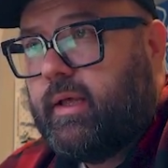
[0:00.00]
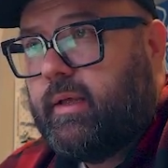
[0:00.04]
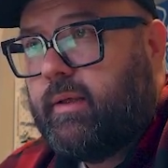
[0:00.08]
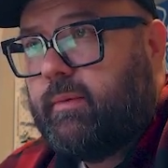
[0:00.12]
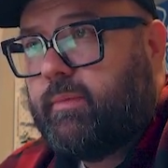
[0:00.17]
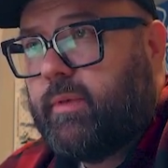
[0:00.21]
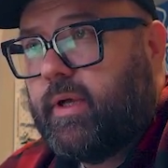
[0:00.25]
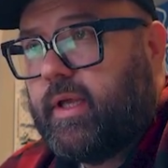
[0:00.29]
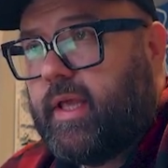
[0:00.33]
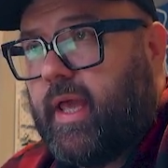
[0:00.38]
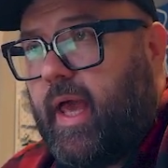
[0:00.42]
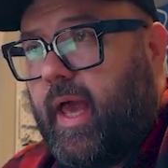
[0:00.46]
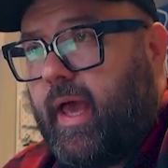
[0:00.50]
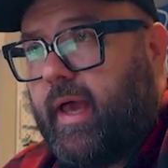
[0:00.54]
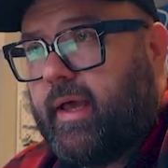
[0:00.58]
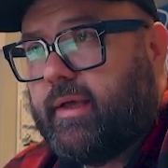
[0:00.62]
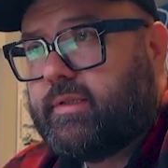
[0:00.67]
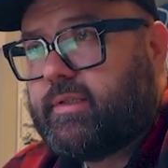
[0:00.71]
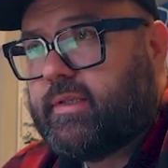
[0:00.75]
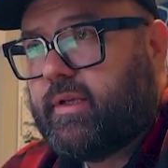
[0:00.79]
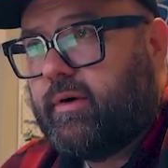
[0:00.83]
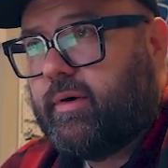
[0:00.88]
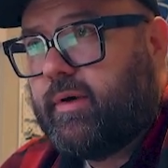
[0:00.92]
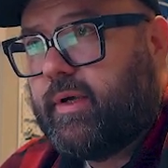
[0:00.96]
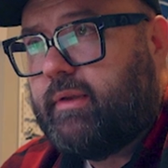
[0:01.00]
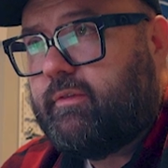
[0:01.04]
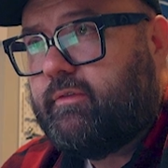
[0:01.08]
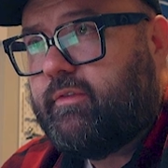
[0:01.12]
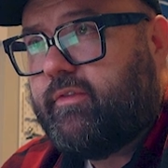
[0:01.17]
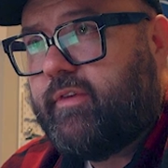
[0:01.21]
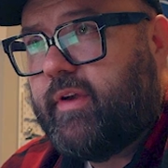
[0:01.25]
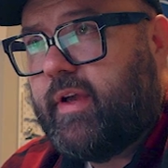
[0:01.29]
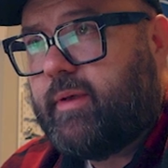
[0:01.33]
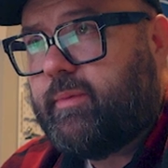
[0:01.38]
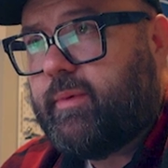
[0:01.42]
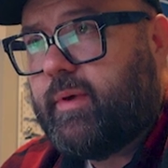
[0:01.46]
But yeah, so in
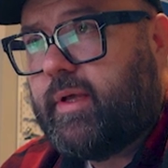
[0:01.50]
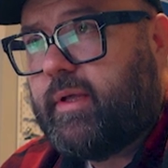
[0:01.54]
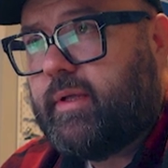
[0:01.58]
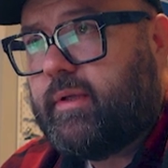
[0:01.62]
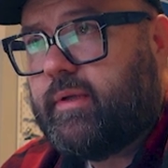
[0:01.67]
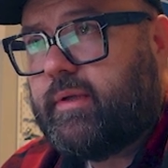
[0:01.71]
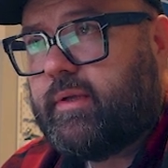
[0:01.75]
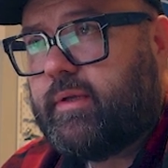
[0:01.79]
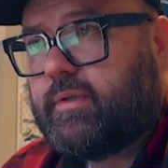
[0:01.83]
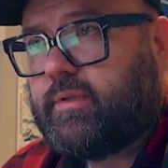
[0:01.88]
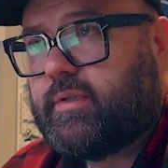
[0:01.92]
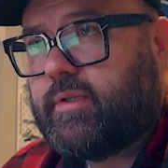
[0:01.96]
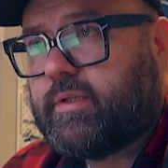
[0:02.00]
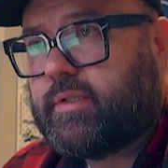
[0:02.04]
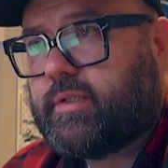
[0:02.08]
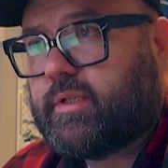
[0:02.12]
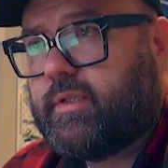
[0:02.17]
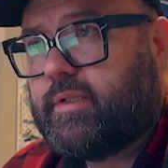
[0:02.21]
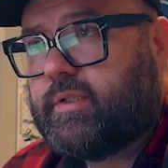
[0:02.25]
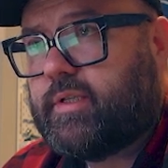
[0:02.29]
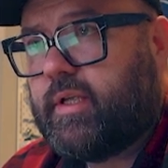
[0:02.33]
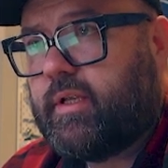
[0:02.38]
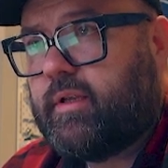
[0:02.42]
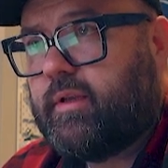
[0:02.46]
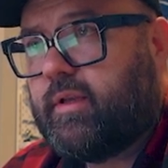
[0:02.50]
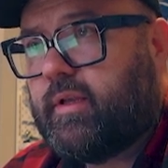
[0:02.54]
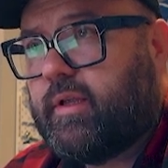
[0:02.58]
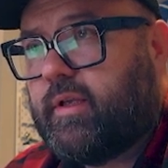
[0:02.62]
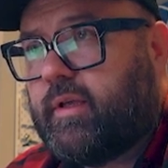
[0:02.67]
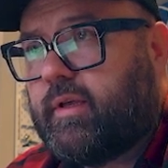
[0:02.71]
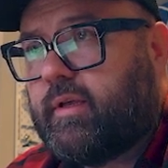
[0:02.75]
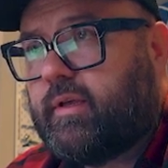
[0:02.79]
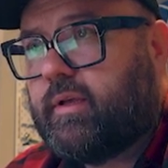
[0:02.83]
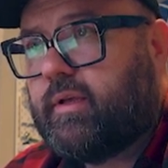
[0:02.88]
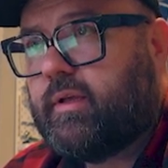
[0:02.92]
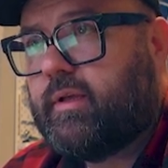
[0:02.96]
Figma, just continue
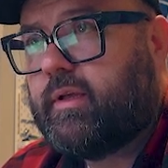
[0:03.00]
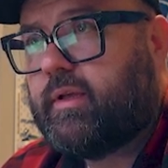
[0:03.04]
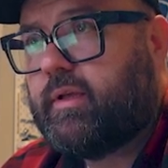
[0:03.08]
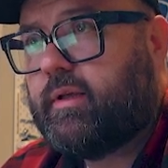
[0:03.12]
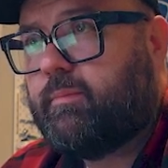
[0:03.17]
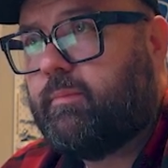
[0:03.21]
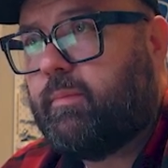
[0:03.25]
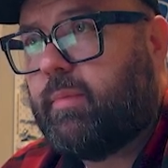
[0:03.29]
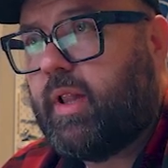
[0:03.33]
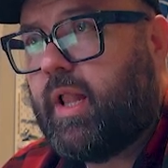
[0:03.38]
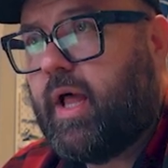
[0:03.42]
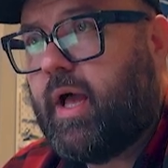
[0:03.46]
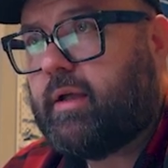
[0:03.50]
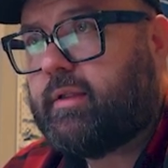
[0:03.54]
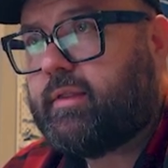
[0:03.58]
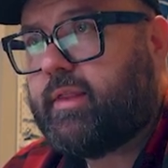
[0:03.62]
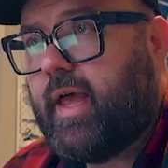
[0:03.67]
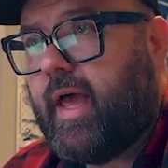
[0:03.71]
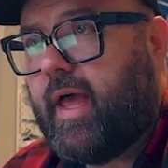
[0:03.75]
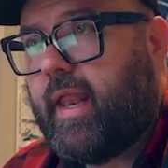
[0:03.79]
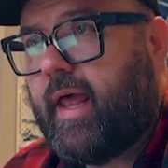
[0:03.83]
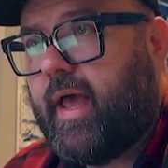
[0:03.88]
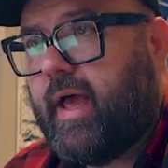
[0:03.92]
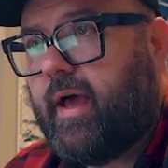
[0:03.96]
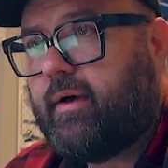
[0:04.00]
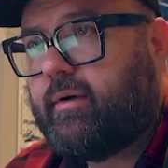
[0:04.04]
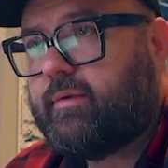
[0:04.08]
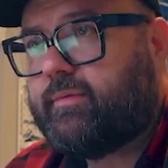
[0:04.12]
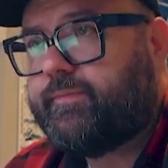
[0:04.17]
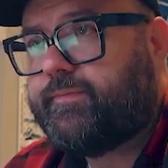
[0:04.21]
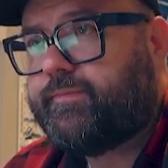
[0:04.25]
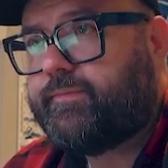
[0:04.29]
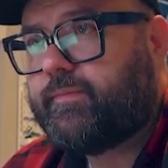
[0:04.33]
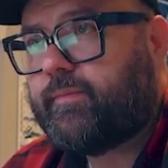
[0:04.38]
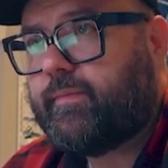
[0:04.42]
to block that out.